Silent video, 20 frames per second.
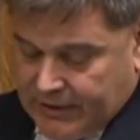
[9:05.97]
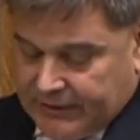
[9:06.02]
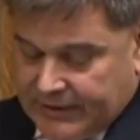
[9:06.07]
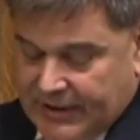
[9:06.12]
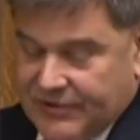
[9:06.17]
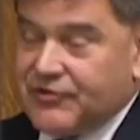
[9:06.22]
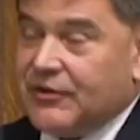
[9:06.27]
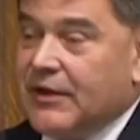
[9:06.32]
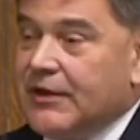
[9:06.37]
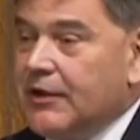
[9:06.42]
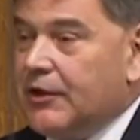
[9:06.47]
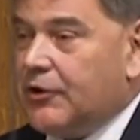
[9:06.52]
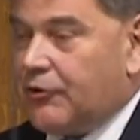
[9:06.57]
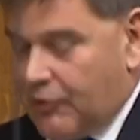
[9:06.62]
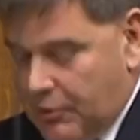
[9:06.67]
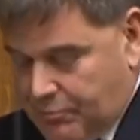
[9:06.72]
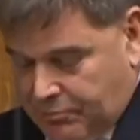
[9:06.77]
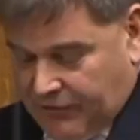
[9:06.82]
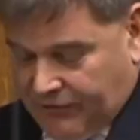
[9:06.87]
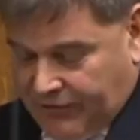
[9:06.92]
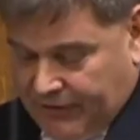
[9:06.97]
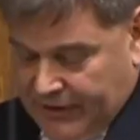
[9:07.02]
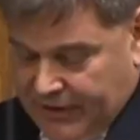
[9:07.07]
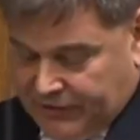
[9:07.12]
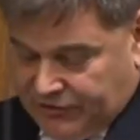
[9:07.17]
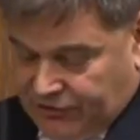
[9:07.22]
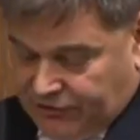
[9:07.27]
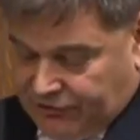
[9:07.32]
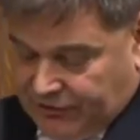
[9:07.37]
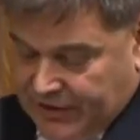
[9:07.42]
Let's get a grip of the
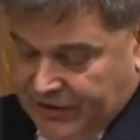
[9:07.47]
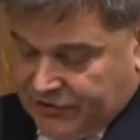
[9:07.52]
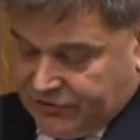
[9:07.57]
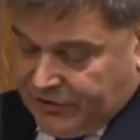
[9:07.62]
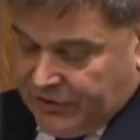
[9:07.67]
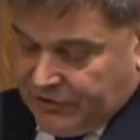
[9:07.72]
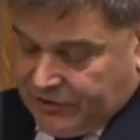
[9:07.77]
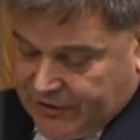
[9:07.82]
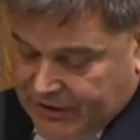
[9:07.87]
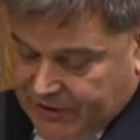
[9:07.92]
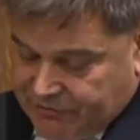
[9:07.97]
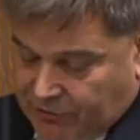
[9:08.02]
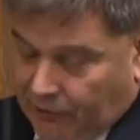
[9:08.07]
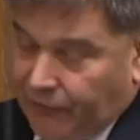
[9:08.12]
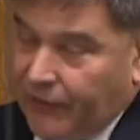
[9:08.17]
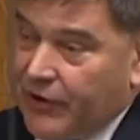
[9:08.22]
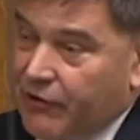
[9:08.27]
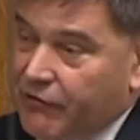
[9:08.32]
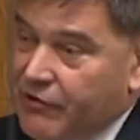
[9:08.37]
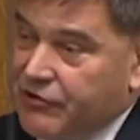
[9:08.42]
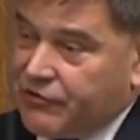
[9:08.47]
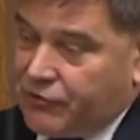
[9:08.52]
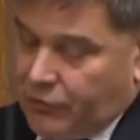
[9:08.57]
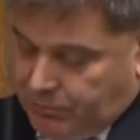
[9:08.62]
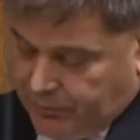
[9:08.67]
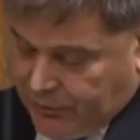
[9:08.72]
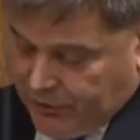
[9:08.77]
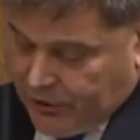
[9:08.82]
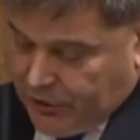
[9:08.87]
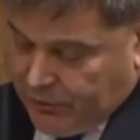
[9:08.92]
legislation and deliver on the original
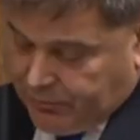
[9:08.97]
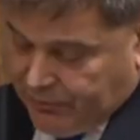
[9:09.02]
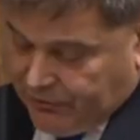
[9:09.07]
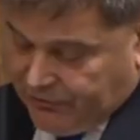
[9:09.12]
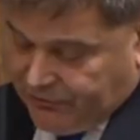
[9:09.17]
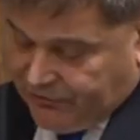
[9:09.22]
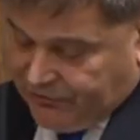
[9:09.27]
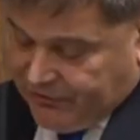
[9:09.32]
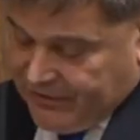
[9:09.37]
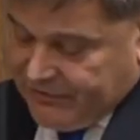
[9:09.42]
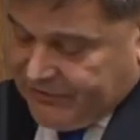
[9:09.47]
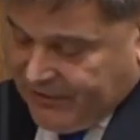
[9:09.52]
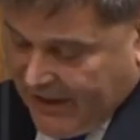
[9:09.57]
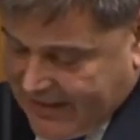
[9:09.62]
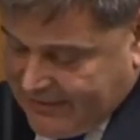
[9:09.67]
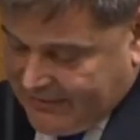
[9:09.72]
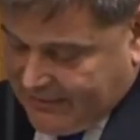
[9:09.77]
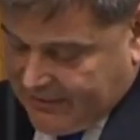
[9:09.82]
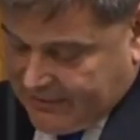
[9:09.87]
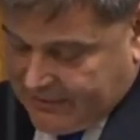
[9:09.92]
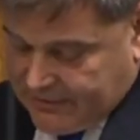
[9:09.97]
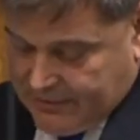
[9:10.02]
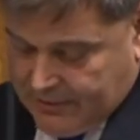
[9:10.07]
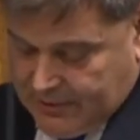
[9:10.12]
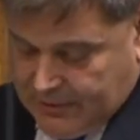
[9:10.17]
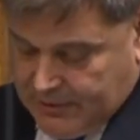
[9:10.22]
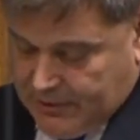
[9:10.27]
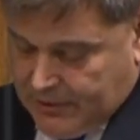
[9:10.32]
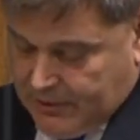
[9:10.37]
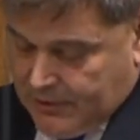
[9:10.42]
purpose intended.
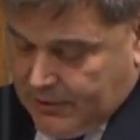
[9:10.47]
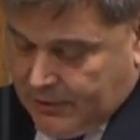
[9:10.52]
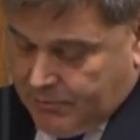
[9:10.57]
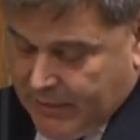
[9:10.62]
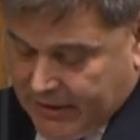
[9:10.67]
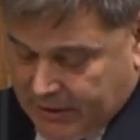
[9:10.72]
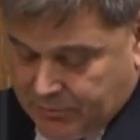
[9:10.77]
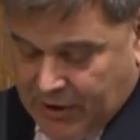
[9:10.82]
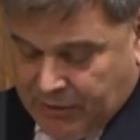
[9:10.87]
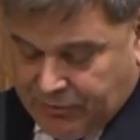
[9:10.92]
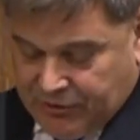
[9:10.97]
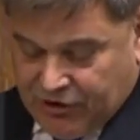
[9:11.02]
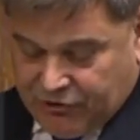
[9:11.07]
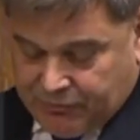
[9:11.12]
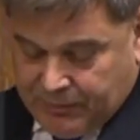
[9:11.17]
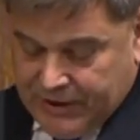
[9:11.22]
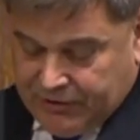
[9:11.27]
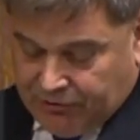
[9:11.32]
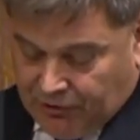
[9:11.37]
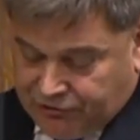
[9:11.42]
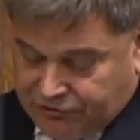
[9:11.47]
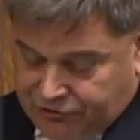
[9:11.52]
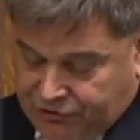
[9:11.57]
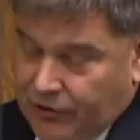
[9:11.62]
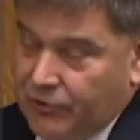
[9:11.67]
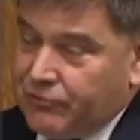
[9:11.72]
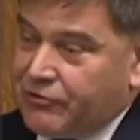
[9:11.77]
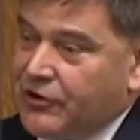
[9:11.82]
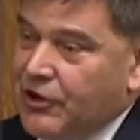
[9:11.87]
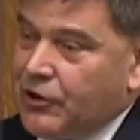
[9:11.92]
Madam Deputy Speaker, our
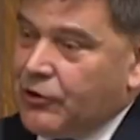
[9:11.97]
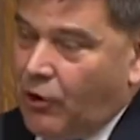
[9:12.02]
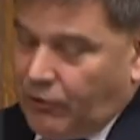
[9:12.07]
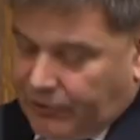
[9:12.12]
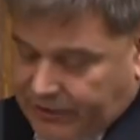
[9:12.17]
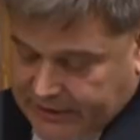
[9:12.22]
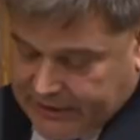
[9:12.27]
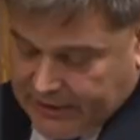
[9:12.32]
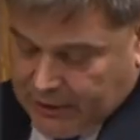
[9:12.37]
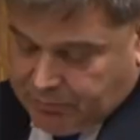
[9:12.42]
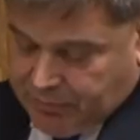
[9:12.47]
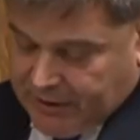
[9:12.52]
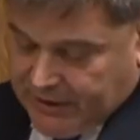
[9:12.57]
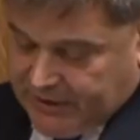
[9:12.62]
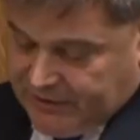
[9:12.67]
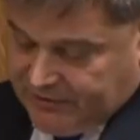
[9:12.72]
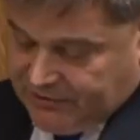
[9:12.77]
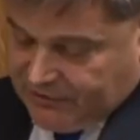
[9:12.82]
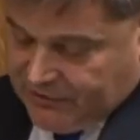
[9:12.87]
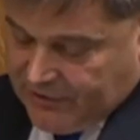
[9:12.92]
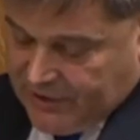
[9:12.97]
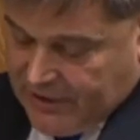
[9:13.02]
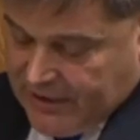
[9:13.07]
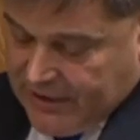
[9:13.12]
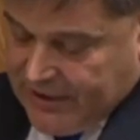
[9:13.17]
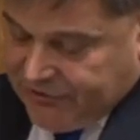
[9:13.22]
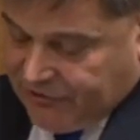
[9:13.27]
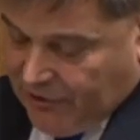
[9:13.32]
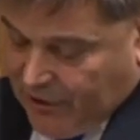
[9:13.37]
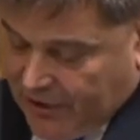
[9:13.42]
children are not guinea pigs.
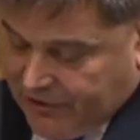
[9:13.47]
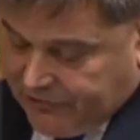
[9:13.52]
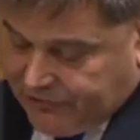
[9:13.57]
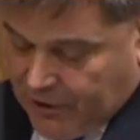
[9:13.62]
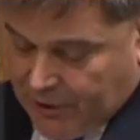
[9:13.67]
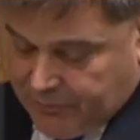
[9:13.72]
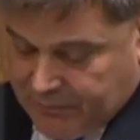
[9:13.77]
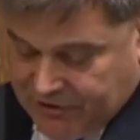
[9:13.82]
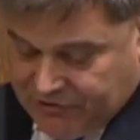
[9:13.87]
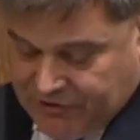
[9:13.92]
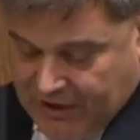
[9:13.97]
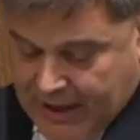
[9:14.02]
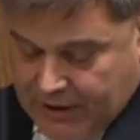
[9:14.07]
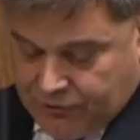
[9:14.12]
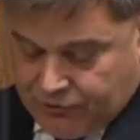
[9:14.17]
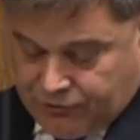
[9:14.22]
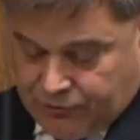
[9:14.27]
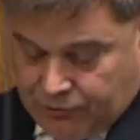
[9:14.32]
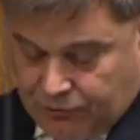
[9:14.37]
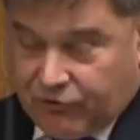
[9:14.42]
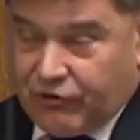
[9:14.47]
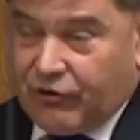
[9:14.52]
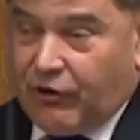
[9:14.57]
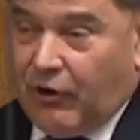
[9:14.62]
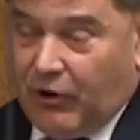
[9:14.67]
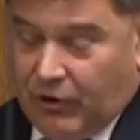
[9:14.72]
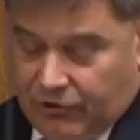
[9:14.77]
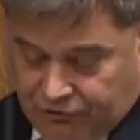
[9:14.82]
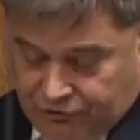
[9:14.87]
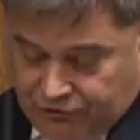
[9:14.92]
It's high time this House took
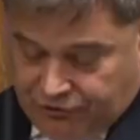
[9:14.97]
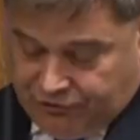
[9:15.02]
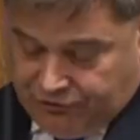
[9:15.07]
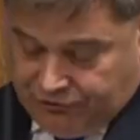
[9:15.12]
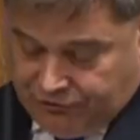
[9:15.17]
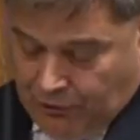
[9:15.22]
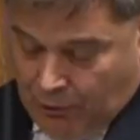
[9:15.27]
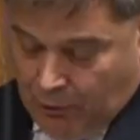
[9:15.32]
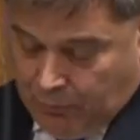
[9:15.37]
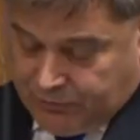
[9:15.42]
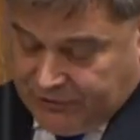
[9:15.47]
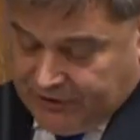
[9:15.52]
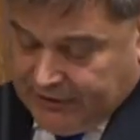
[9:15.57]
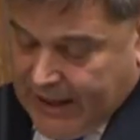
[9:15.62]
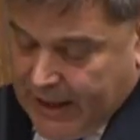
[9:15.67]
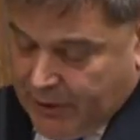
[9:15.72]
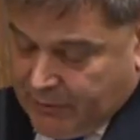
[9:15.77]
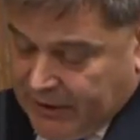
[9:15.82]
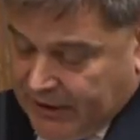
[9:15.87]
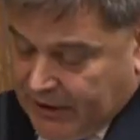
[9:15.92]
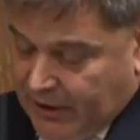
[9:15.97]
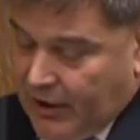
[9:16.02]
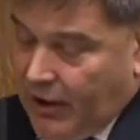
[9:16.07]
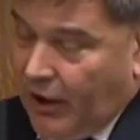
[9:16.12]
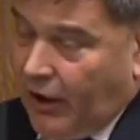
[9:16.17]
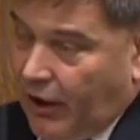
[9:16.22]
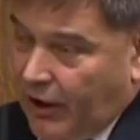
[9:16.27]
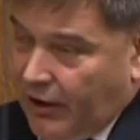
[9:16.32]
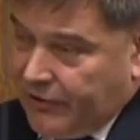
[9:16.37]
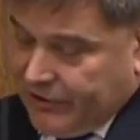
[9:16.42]
charge and stopped allowing
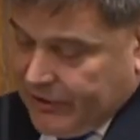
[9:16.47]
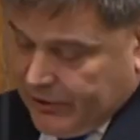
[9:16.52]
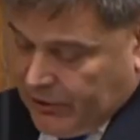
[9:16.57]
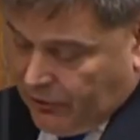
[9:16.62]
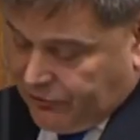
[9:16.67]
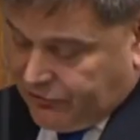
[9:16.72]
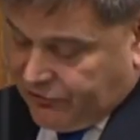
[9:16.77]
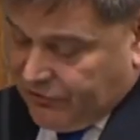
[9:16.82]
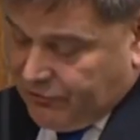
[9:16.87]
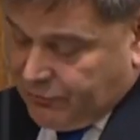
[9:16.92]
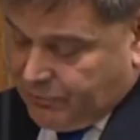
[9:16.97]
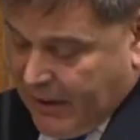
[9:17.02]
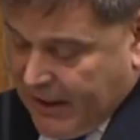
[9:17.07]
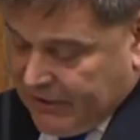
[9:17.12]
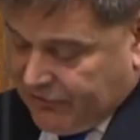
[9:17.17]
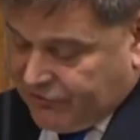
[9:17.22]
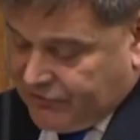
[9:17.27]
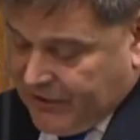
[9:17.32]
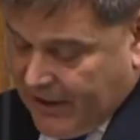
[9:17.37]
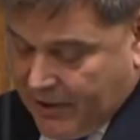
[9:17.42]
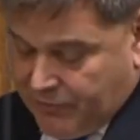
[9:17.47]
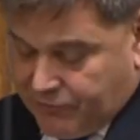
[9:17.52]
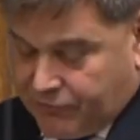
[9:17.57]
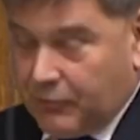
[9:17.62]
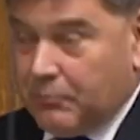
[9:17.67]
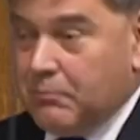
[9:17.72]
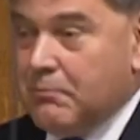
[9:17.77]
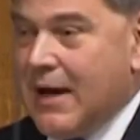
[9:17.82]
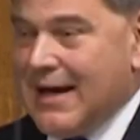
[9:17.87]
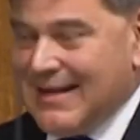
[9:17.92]
ideologies passed down
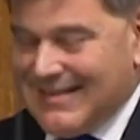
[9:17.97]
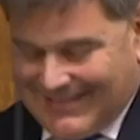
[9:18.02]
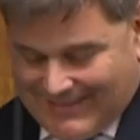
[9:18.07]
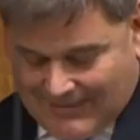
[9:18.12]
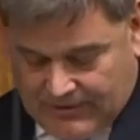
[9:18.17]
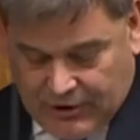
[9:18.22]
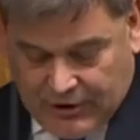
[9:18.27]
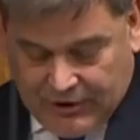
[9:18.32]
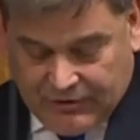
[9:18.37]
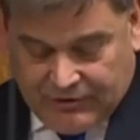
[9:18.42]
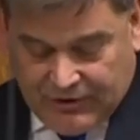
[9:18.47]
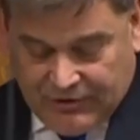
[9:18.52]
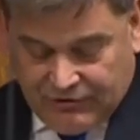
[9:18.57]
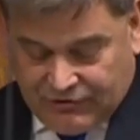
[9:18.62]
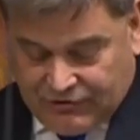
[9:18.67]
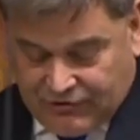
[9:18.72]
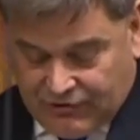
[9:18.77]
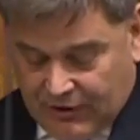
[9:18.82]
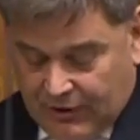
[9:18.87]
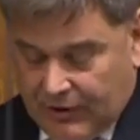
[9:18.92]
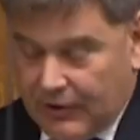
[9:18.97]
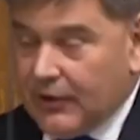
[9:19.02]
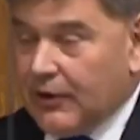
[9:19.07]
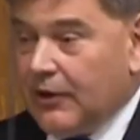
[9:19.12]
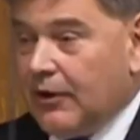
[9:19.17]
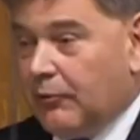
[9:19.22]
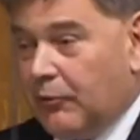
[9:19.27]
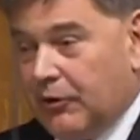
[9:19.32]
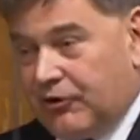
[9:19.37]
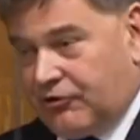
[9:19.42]
from mad scientists
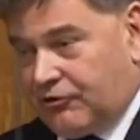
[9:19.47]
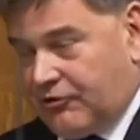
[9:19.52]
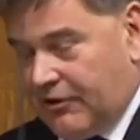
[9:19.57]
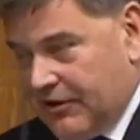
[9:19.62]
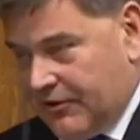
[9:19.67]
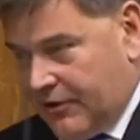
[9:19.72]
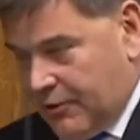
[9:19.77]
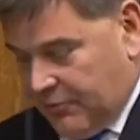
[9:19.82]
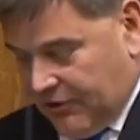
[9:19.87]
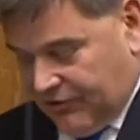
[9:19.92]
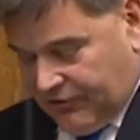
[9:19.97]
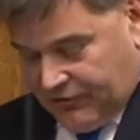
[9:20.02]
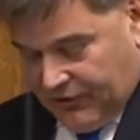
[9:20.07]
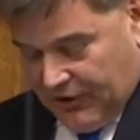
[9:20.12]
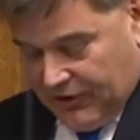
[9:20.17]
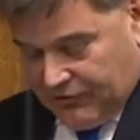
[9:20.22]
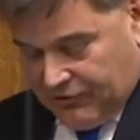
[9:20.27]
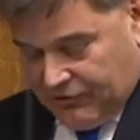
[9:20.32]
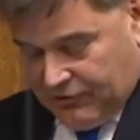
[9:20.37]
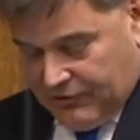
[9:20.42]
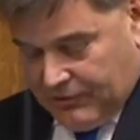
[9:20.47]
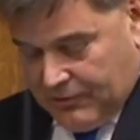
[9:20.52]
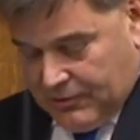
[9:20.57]
which treat them as such.